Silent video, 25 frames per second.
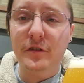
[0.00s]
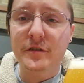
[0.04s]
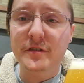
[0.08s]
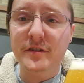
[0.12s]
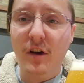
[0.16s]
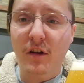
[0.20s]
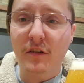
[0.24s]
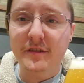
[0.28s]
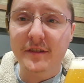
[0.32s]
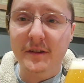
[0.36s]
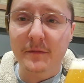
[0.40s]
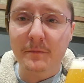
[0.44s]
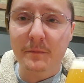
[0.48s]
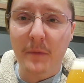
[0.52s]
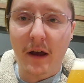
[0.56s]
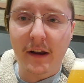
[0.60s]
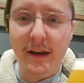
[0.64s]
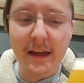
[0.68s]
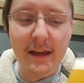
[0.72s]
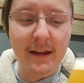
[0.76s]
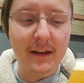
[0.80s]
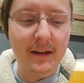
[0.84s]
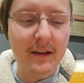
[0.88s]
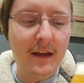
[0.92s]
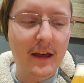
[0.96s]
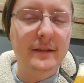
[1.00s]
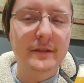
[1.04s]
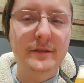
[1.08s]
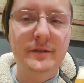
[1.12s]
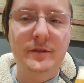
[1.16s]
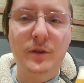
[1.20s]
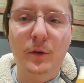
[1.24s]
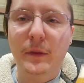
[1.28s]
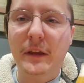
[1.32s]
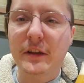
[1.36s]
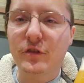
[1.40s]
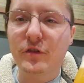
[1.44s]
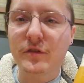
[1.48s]
Skulls and Money,
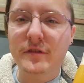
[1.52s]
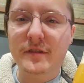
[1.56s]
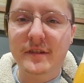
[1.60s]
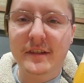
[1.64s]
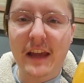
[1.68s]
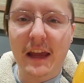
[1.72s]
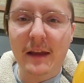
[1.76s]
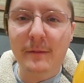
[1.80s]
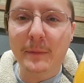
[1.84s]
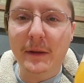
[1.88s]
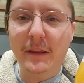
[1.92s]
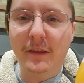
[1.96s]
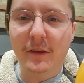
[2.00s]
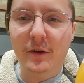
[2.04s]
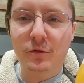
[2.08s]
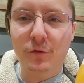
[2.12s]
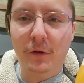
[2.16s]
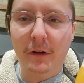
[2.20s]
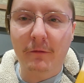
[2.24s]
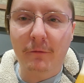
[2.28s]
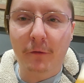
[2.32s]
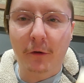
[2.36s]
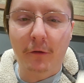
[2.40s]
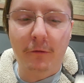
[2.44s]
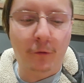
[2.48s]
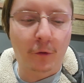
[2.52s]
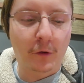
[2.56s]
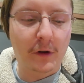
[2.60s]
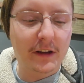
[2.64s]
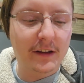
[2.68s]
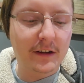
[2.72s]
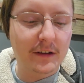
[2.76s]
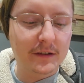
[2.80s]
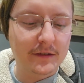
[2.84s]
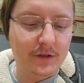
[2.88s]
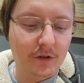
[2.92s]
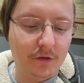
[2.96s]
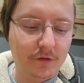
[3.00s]
so they just gave me the drink for free
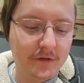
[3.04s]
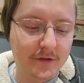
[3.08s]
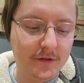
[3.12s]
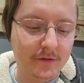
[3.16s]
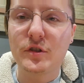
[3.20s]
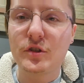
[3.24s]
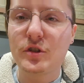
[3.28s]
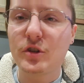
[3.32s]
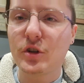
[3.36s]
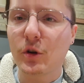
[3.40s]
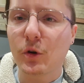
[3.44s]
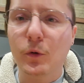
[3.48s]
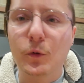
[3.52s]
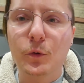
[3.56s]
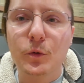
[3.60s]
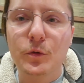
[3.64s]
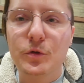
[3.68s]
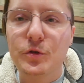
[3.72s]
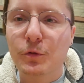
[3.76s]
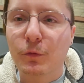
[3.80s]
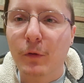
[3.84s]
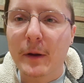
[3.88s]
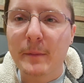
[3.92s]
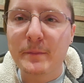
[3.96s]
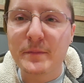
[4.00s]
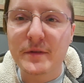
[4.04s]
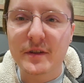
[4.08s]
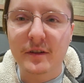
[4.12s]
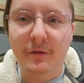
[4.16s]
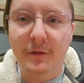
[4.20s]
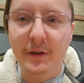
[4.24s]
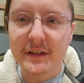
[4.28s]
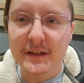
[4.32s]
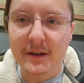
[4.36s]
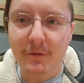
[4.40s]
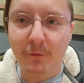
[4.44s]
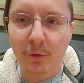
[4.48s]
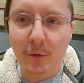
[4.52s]
because there's 2 drips of
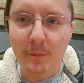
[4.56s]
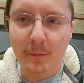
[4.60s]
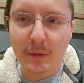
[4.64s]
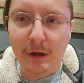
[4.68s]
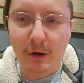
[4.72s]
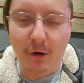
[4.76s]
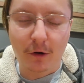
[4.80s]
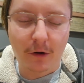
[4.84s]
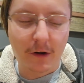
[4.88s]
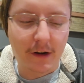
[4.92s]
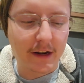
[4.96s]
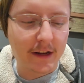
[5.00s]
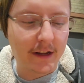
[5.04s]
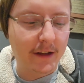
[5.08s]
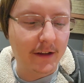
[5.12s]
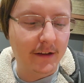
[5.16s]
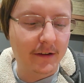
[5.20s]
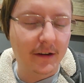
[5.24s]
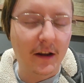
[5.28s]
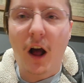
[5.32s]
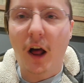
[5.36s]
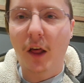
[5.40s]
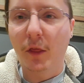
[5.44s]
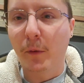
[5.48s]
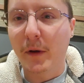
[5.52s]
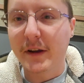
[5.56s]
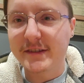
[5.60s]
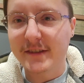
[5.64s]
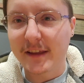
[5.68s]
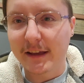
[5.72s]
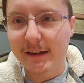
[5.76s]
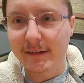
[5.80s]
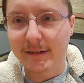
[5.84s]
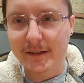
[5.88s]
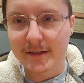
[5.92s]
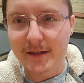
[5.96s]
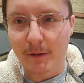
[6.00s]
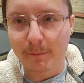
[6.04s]
a different beer in it. Otherwise, they
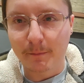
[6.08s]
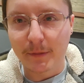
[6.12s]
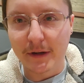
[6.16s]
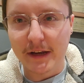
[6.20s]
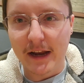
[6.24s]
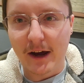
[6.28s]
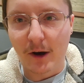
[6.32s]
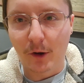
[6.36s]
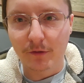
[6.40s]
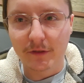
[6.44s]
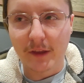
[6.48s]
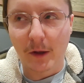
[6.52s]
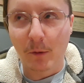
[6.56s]
had to dump it out.